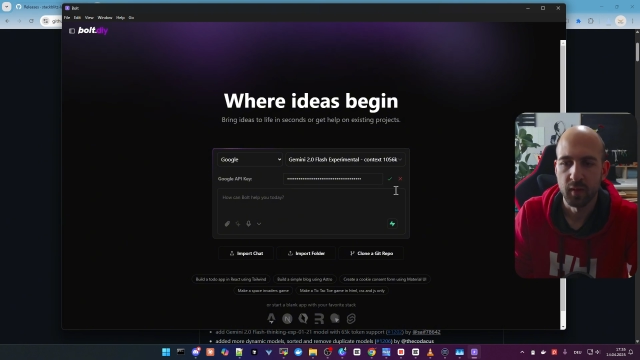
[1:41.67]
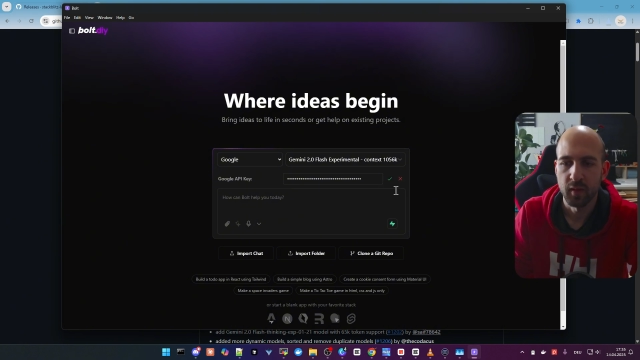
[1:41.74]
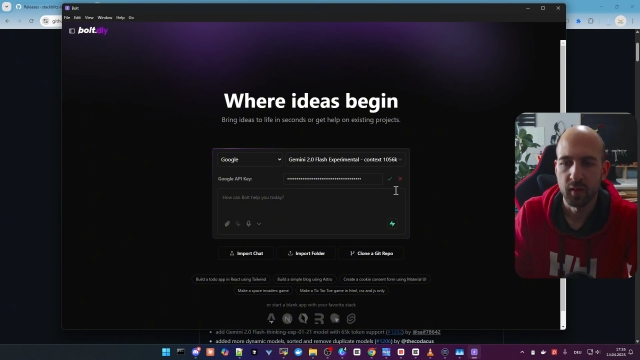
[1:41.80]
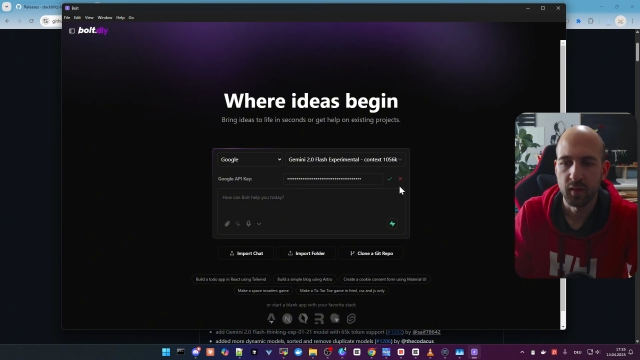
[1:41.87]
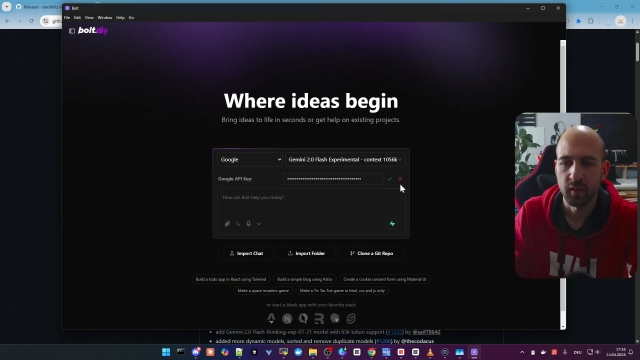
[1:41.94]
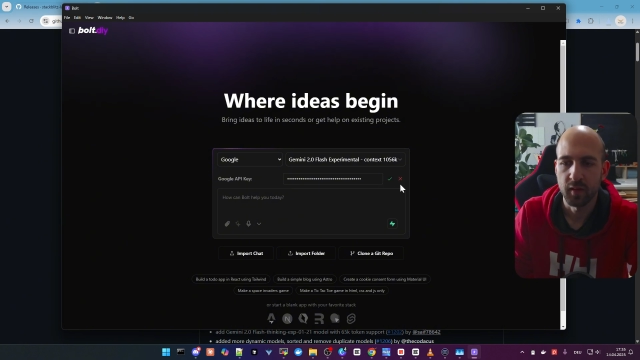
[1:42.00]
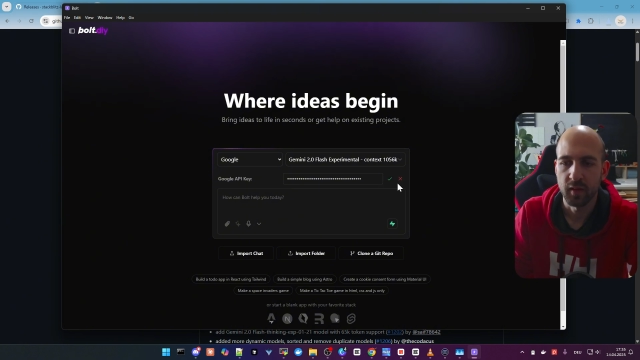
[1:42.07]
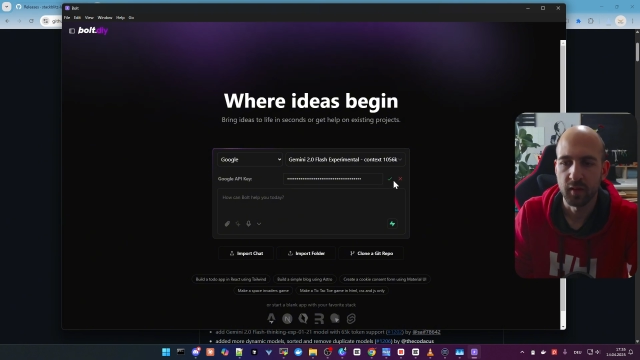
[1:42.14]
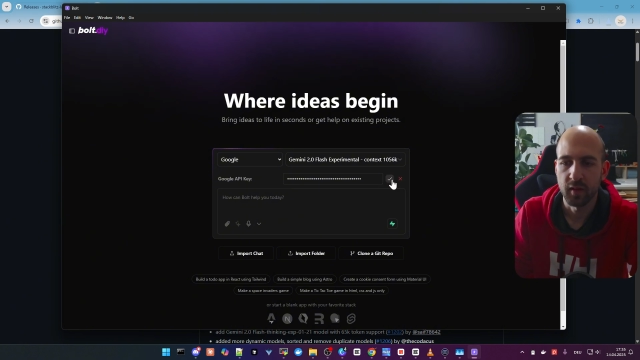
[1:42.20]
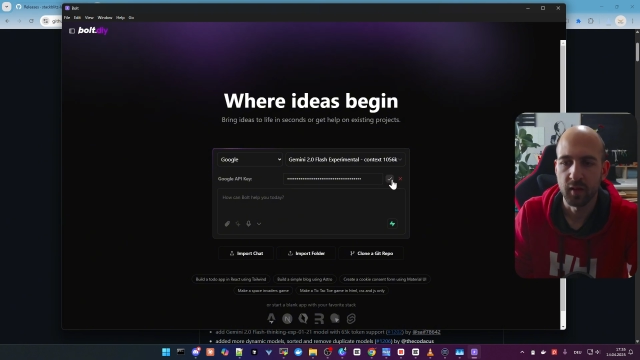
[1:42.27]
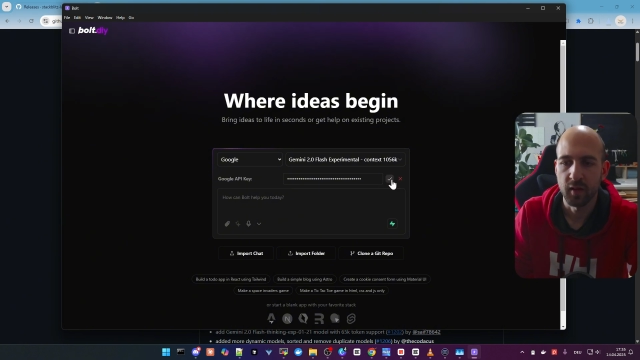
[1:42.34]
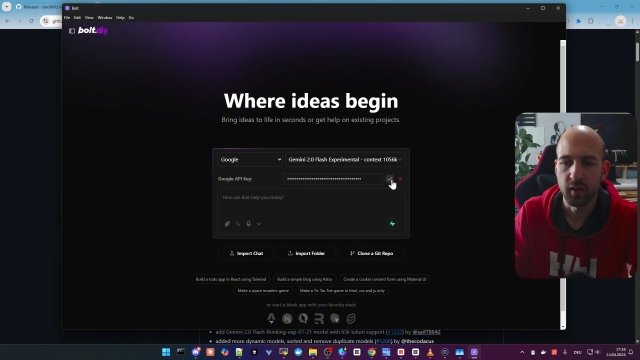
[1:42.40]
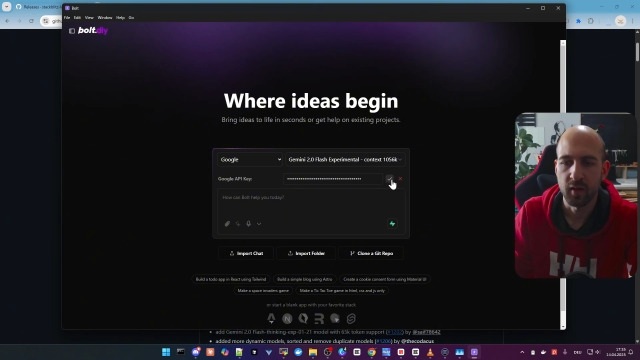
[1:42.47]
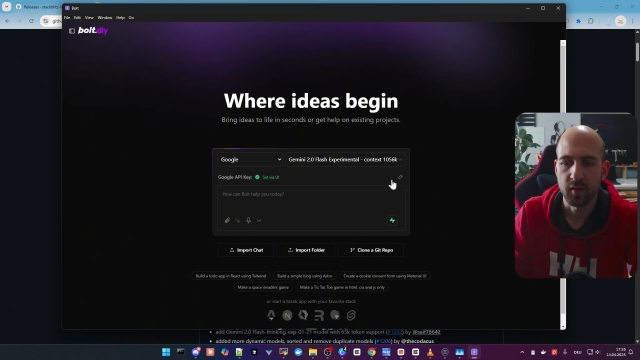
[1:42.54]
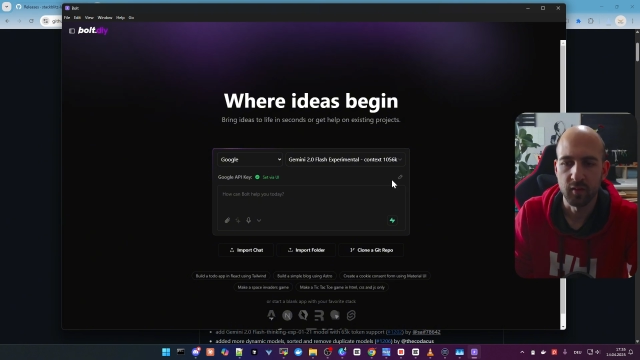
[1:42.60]
and then they
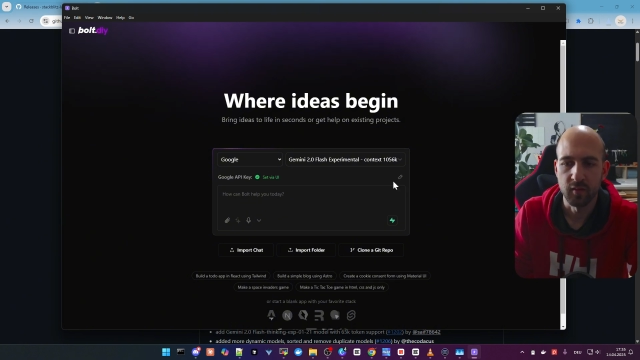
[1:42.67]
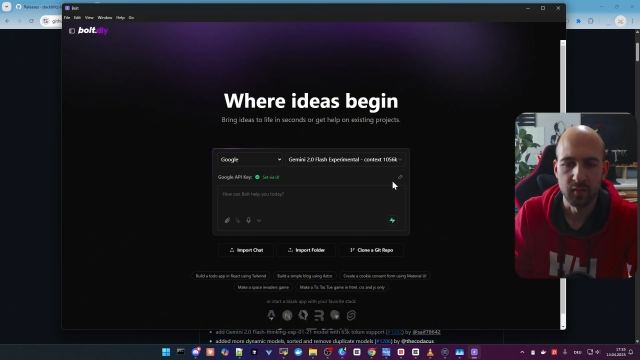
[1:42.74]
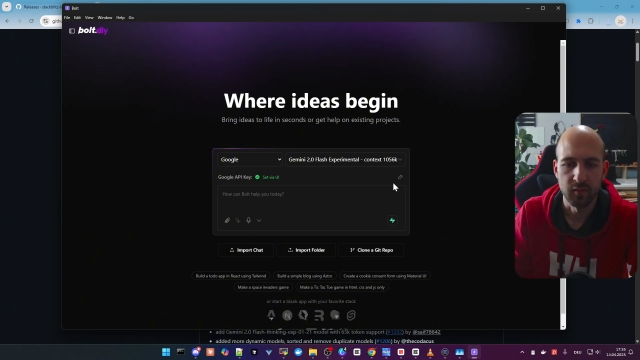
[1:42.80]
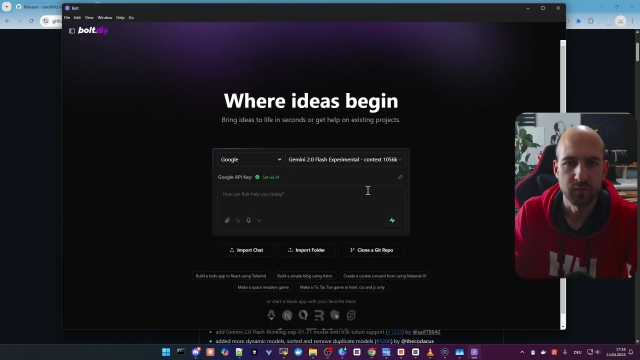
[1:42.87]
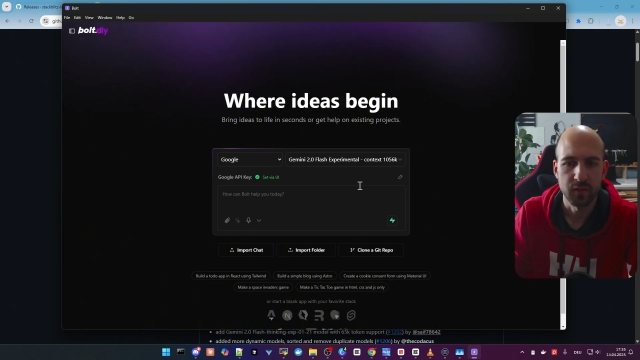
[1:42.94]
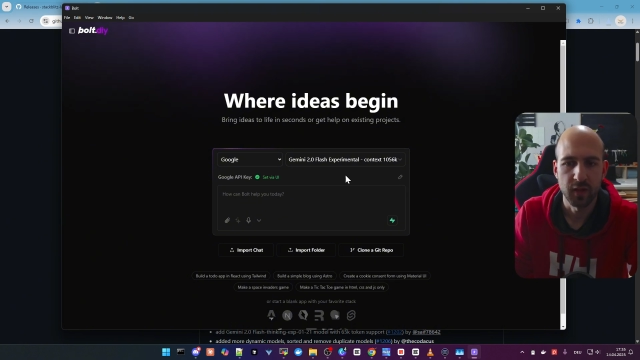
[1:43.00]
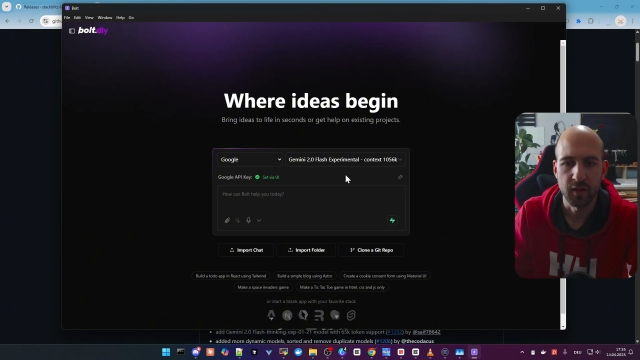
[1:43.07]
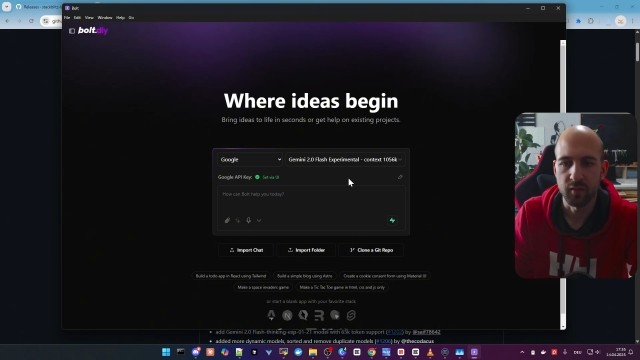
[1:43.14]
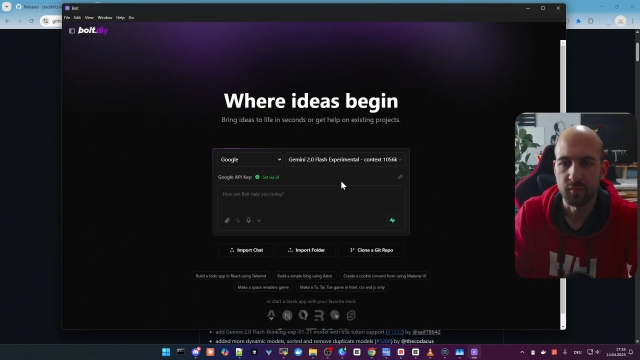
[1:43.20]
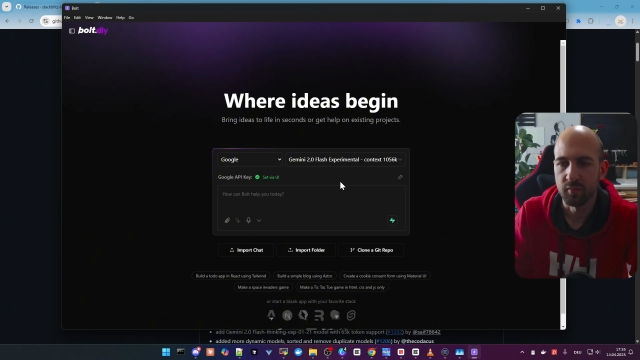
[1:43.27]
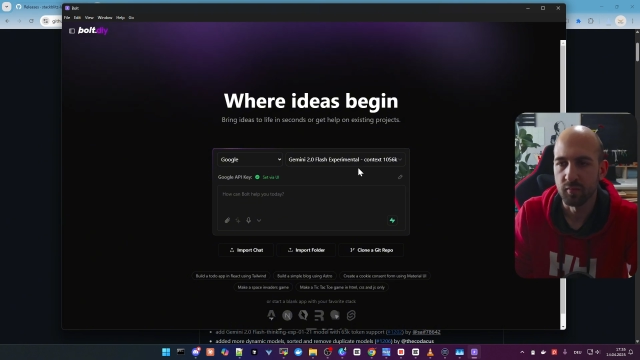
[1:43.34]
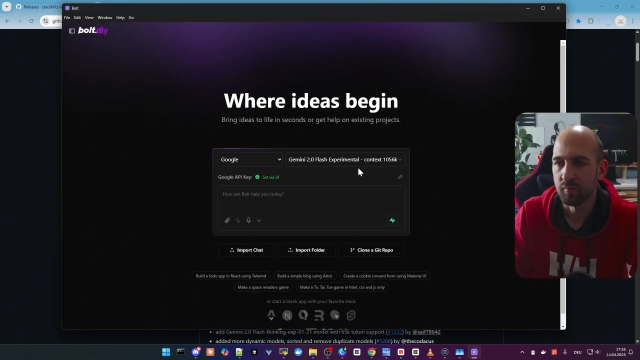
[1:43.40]
are there